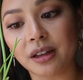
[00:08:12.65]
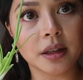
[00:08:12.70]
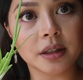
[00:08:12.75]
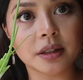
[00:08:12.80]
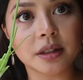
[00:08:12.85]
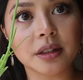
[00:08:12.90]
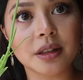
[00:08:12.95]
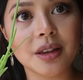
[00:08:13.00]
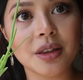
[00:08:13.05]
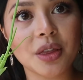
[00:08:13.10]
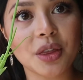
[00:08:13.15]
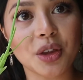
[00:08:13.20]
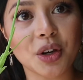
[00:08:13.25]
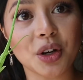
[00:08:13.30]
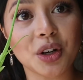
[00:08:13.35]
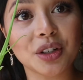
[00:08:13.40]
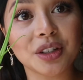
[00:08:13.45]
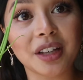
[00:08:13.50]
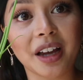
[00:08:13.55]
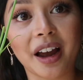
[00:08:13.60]
This is the
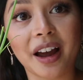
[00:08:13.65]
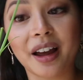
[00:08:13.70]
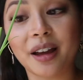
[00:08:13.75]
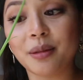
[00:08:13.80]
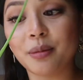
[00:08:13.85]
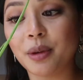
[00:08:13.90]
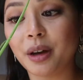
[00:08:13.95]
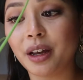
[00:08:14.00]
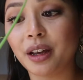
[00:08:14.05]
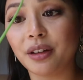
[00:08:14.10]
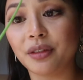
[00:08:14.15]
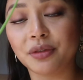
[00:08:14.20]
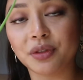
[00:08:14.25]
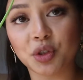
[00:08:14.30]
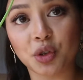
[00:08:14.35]
third time I've